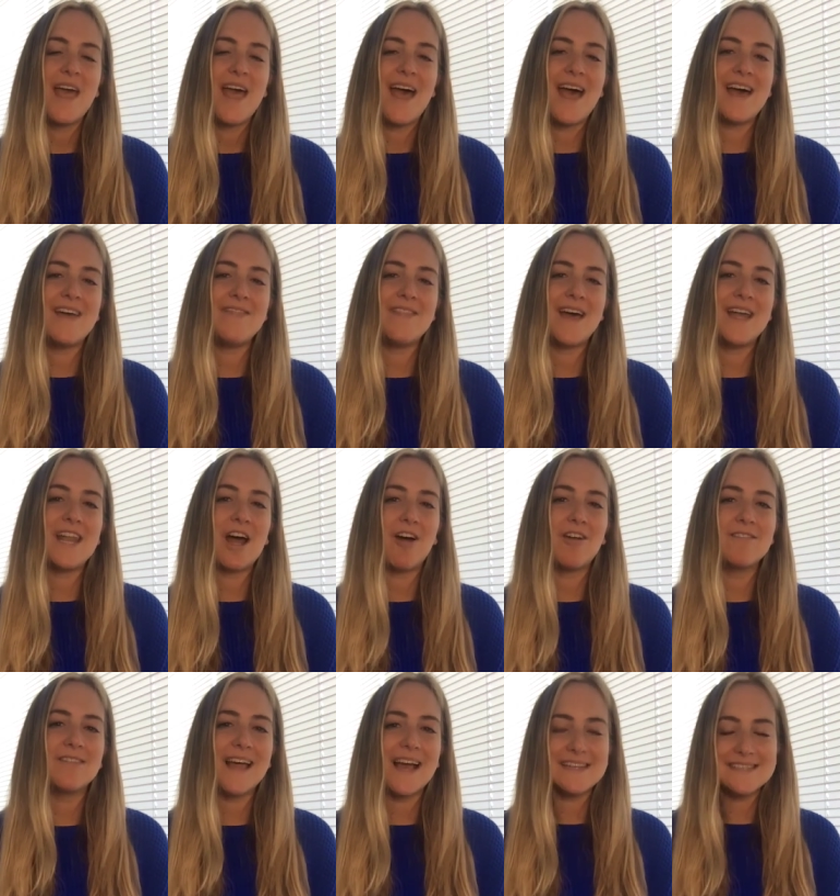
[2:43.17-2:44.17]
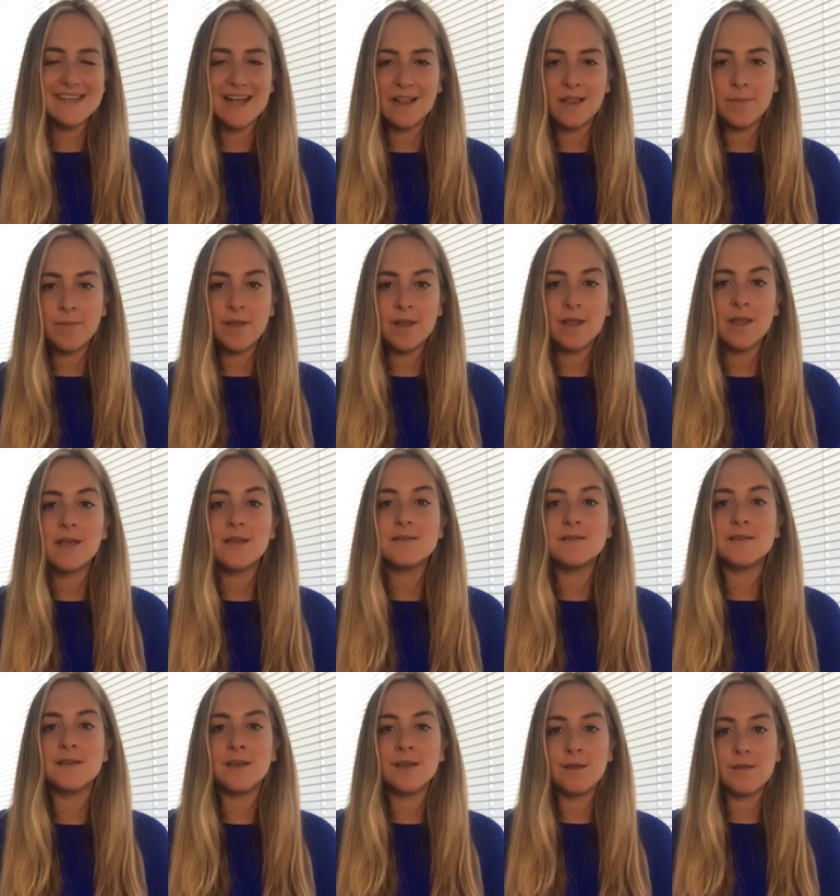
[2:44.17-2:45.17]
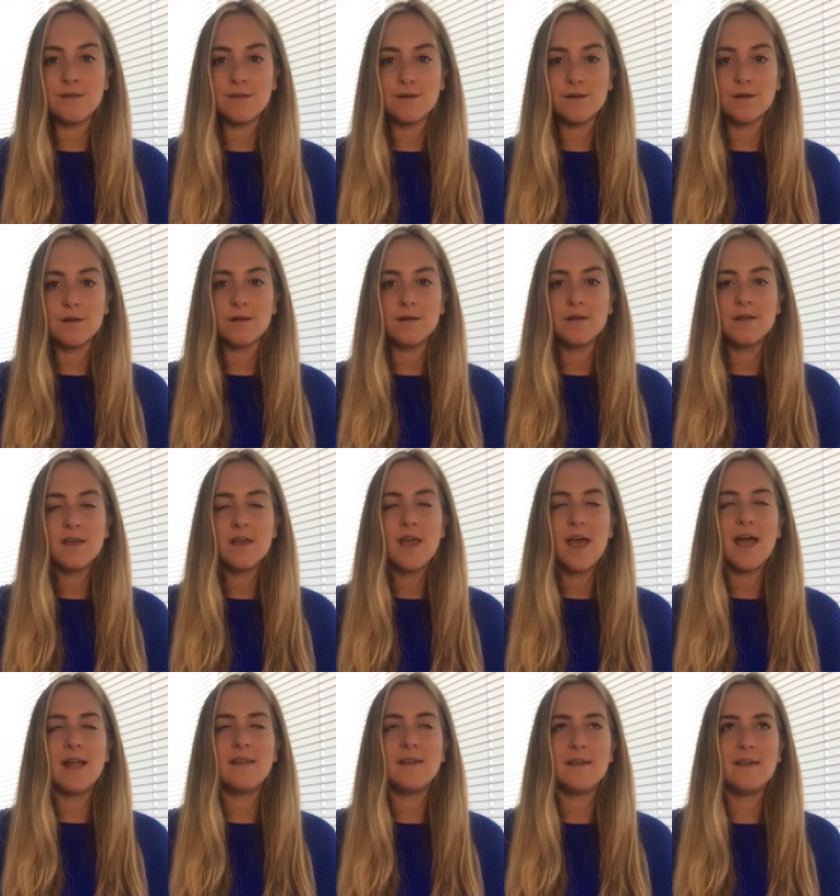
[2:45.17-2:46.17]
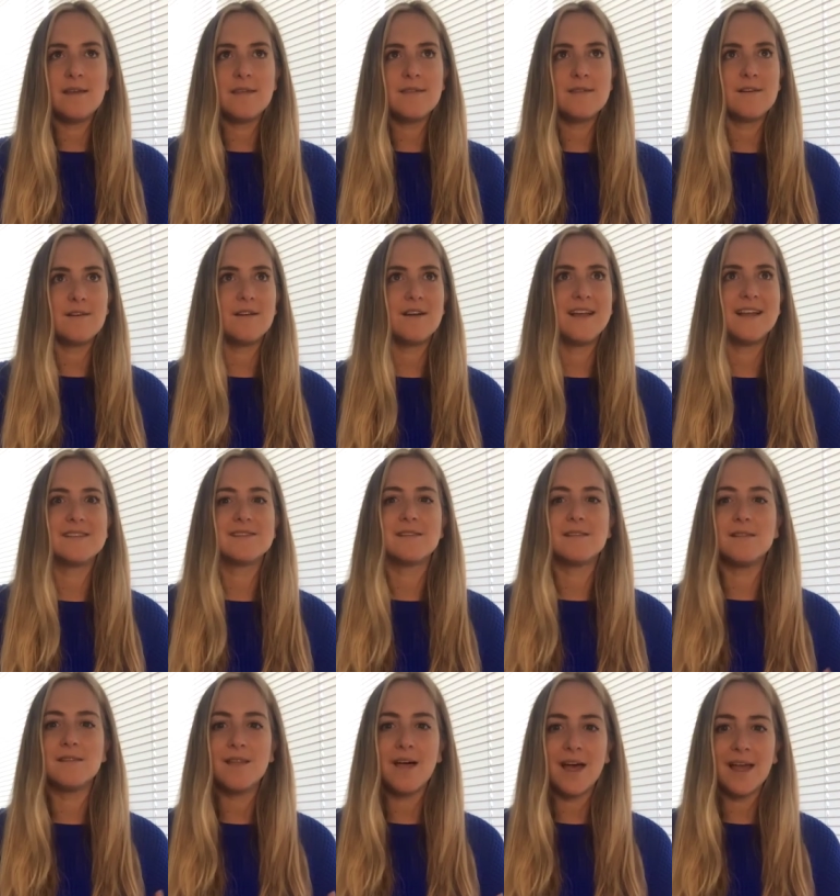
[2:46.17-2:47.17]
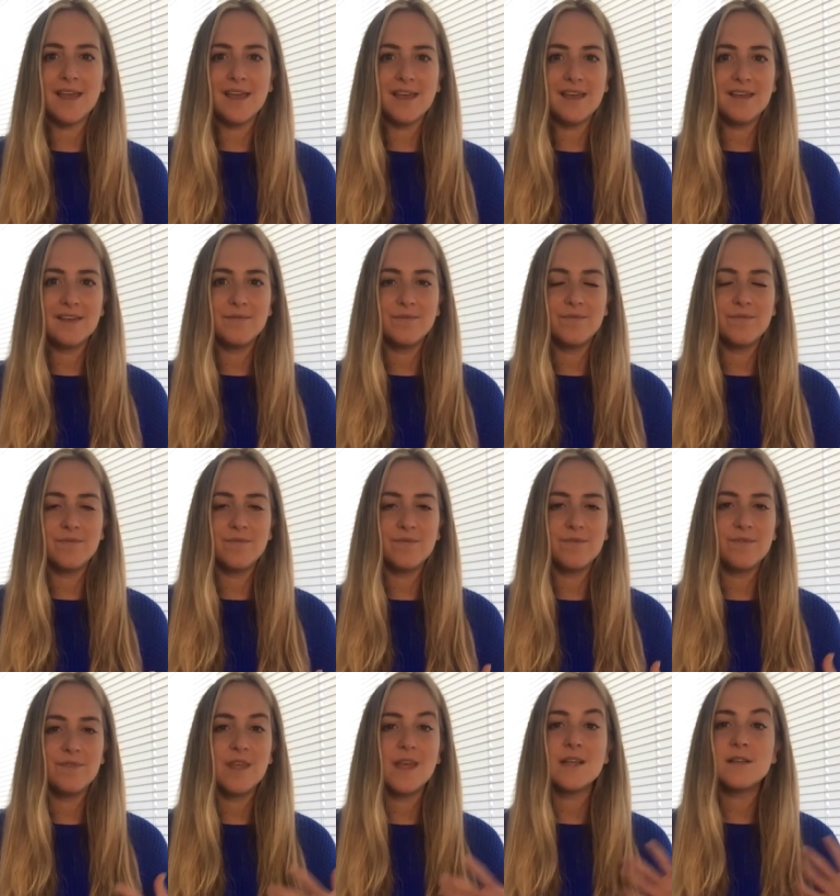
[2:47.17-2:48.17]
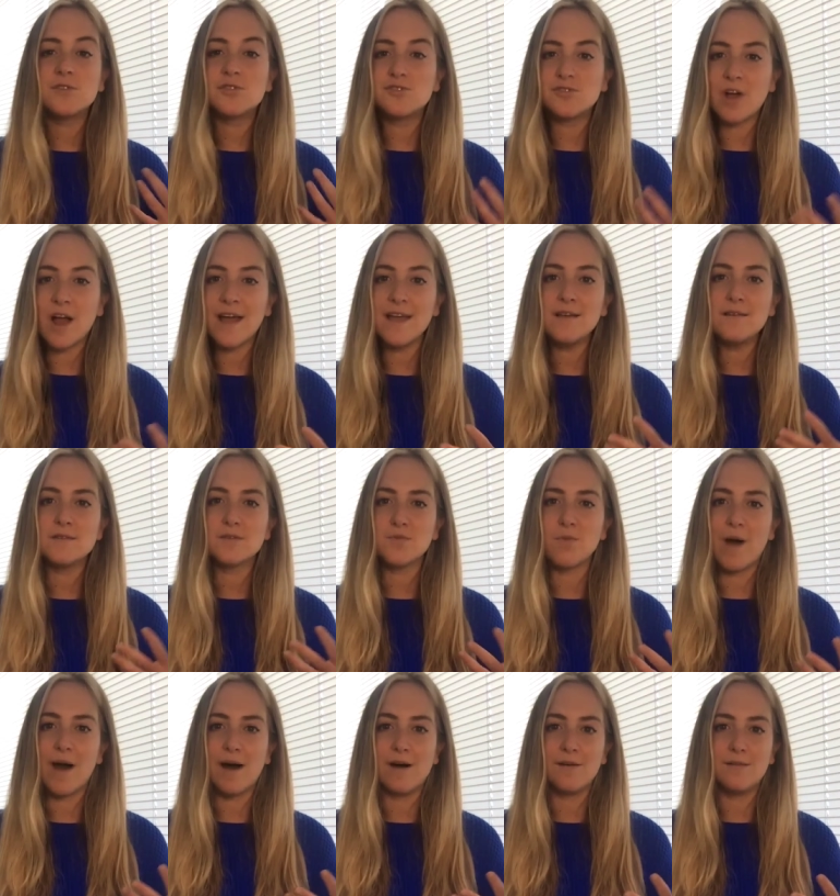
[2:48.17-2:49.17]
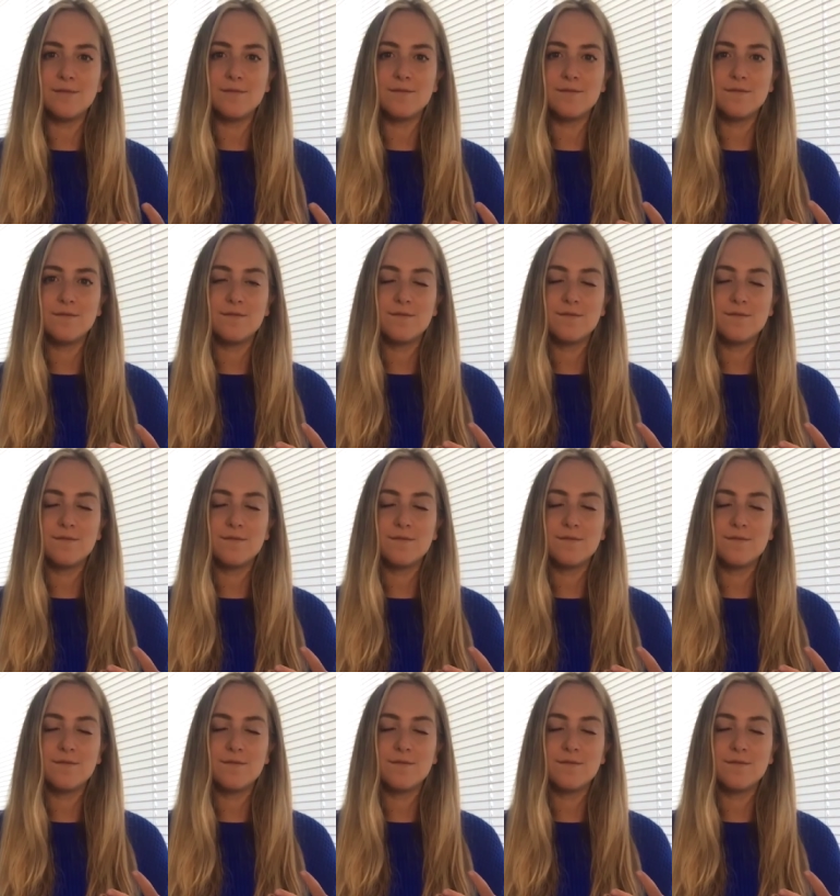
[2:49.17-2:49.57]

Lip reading: And then our last element is ether. And ether, it's light, it's dry as well,